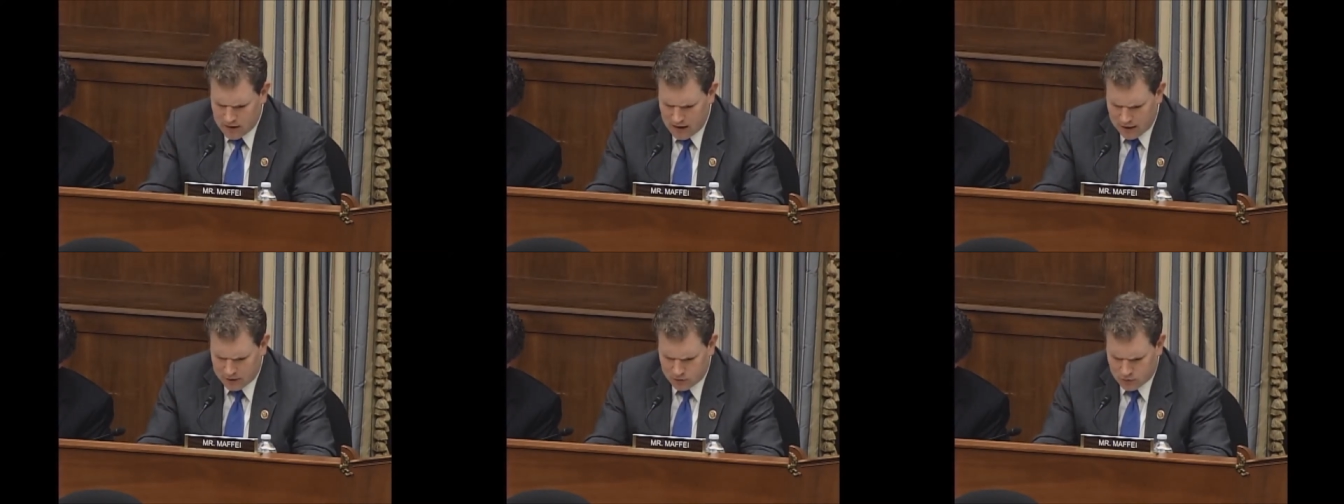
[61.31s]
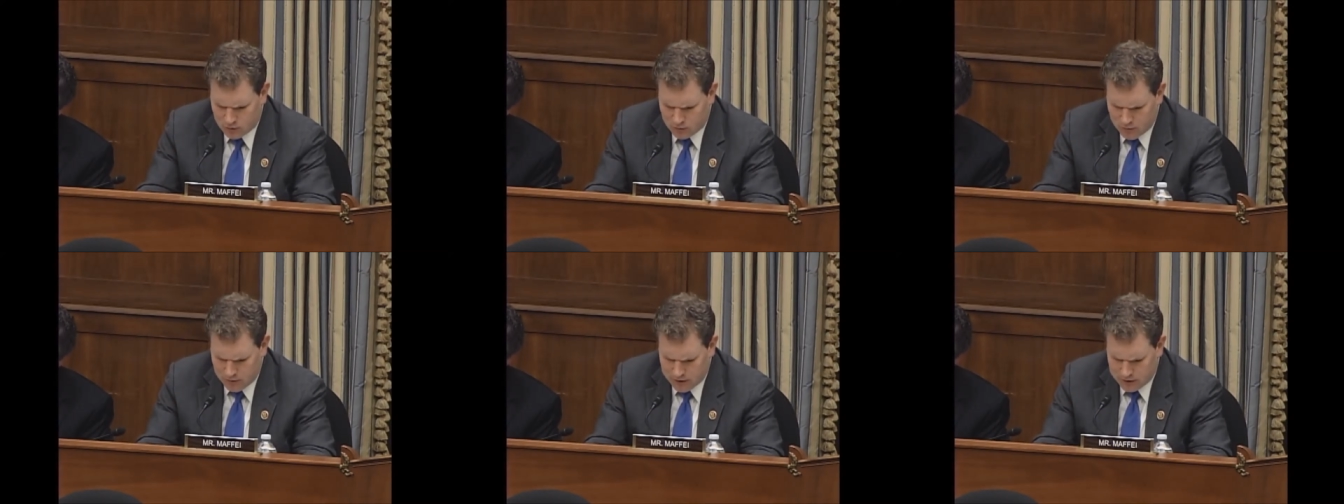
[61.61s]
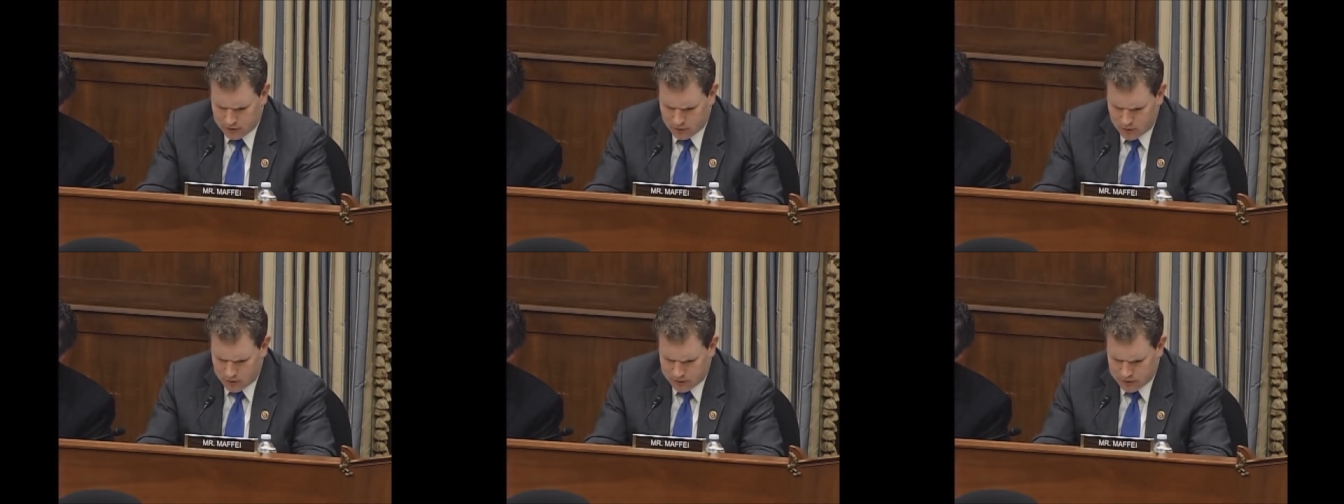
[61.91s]
natural
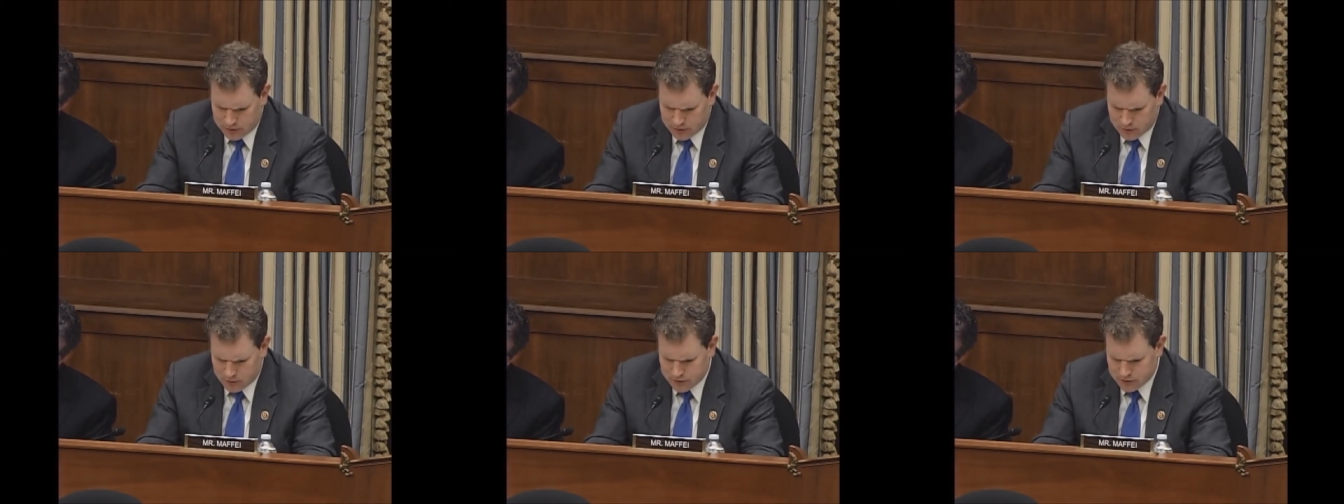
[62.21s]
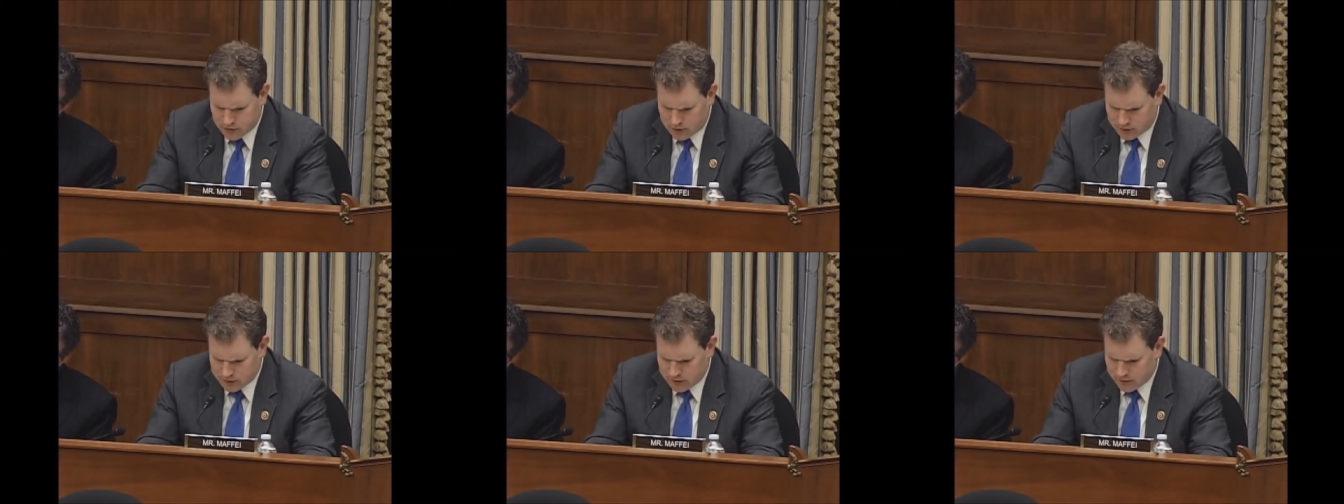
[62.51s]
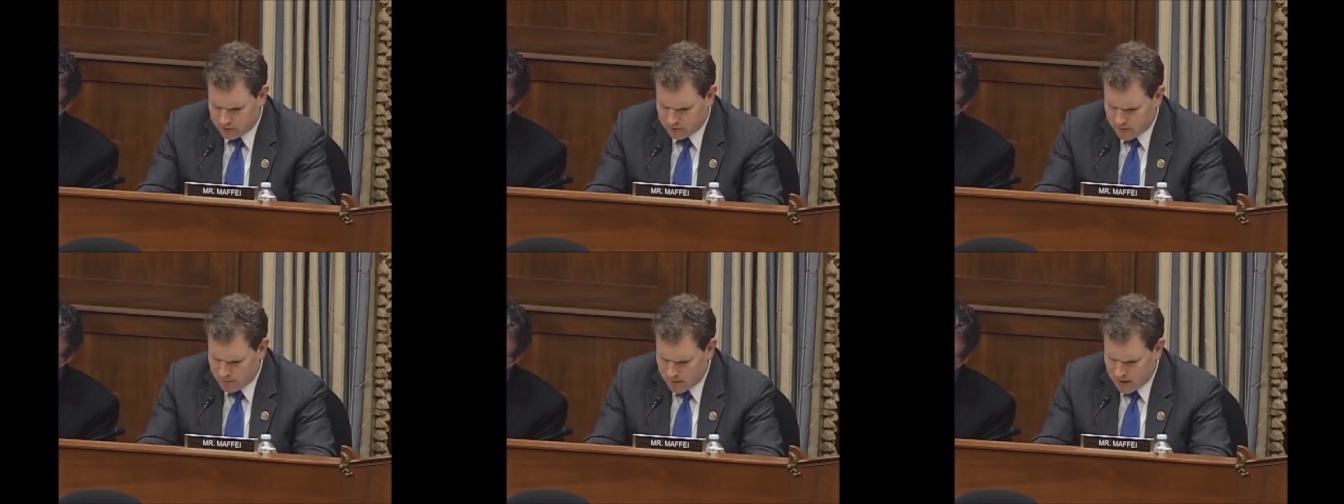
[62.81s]
resources
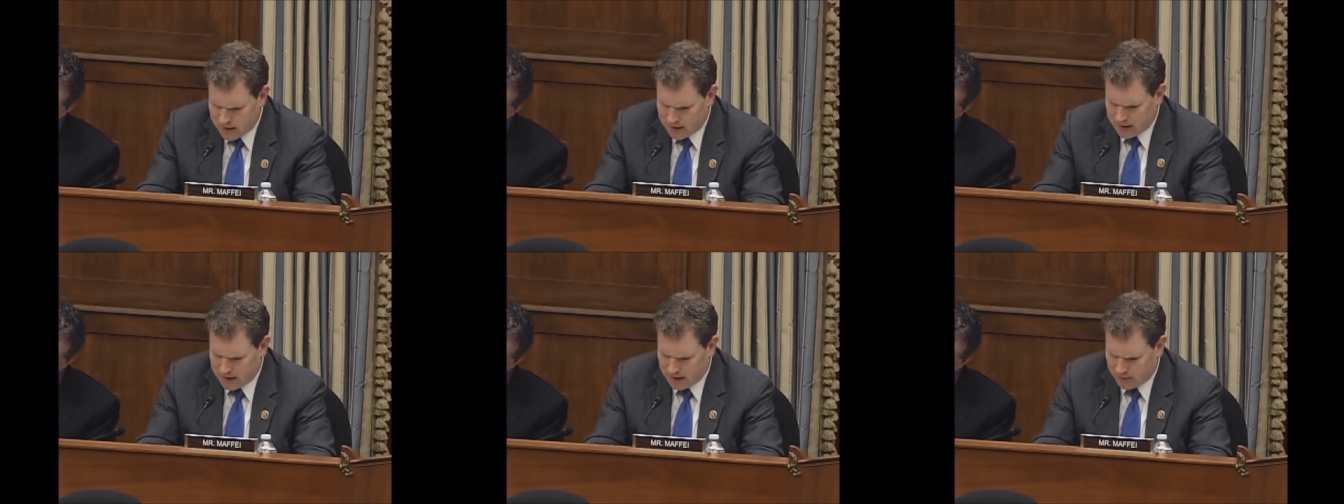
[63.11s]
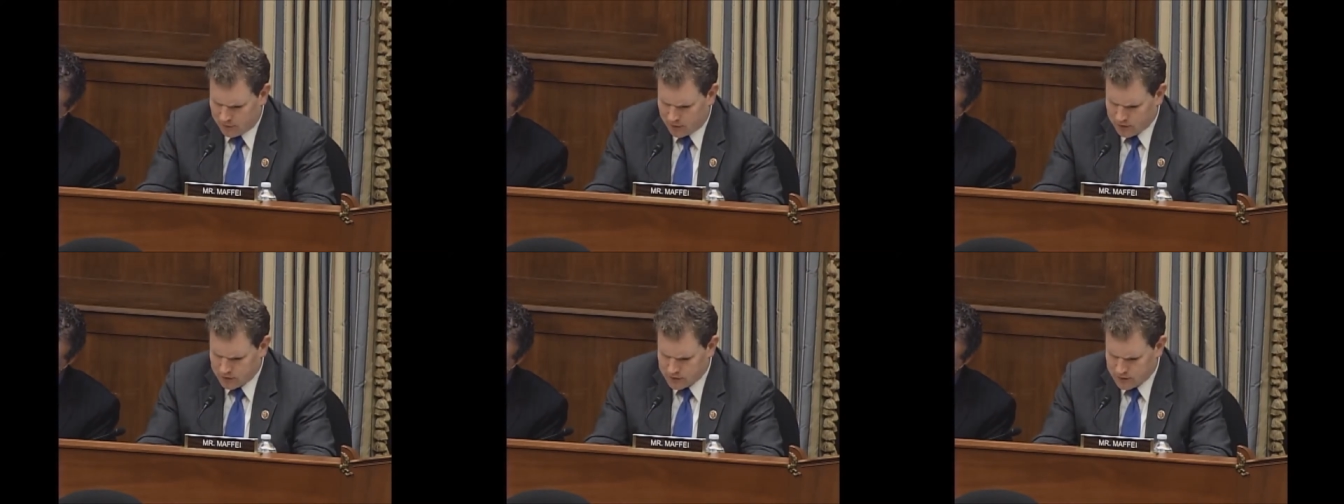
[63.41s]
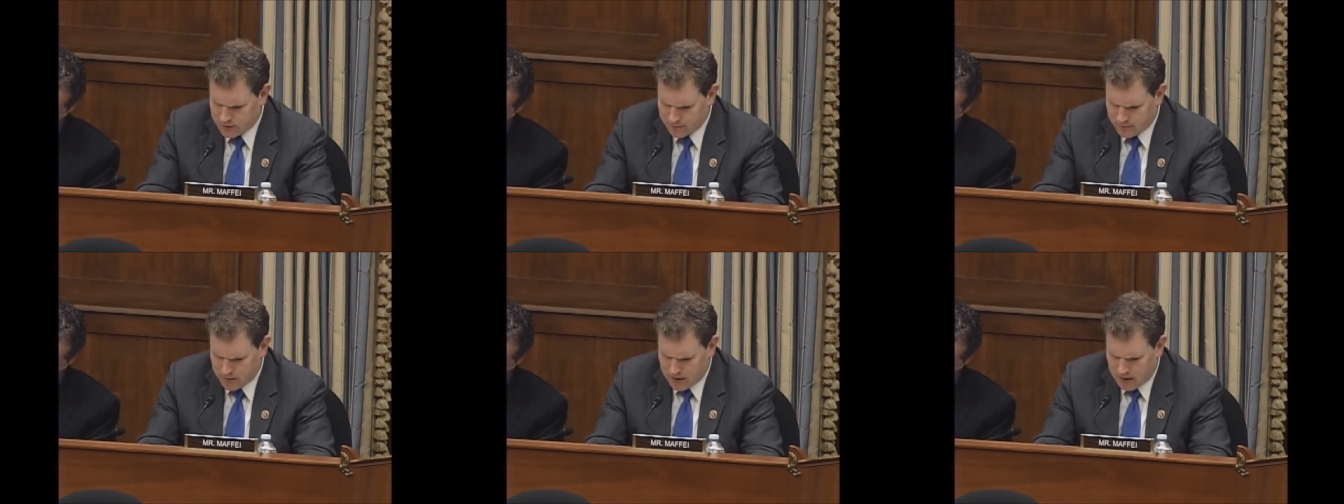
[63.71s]
resulting from mining efforts.